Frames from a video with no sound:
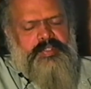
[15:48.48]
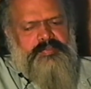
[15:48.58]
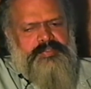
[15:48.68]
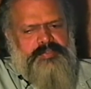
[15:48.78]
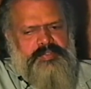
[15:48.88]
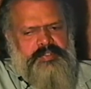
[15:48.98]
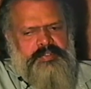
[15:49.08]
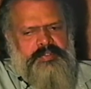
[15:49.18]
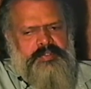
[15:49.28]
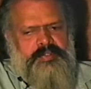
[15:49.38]
It was on
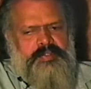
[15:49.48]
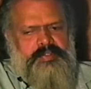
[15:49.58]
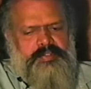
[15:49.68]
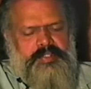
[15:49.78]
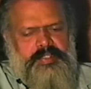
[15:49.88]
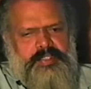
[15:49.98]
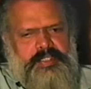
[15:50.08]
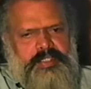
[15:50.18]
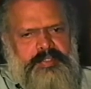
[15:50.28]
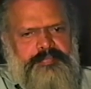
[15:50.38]

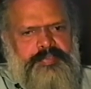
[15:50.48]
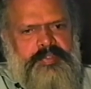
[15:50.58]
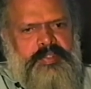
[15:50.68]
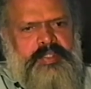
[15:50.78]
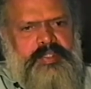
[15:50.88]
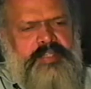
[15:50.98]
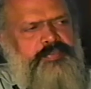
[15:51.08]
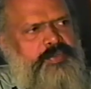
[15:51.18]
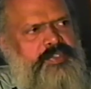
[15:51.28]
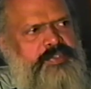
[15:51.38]
the great
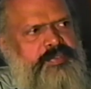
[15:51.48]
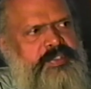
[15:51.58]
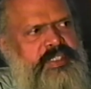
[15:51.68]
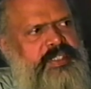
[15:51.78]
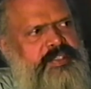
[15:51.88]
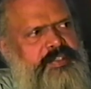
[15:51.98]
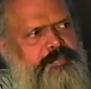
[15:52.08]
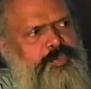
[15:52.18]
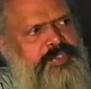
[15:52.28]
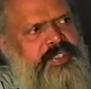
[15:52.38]
philosopher J.
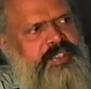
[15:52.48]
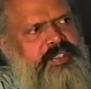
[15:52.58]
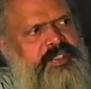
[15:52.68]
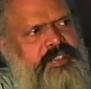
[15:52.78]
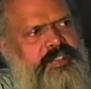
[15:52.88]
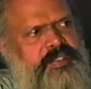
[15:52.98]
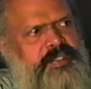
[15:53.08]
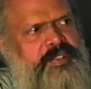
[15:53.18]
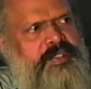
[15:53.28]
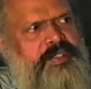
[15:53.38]
Krishnamurti.
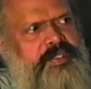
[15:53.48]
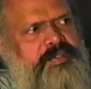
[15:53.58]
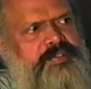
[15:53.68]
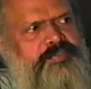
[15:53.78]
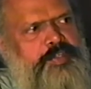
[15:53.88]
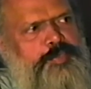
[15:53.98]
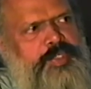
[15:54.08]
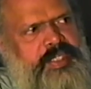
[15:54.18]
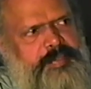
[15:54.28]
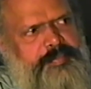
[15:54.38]
There's a film
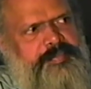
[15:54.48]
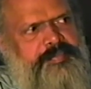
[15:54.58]
on him.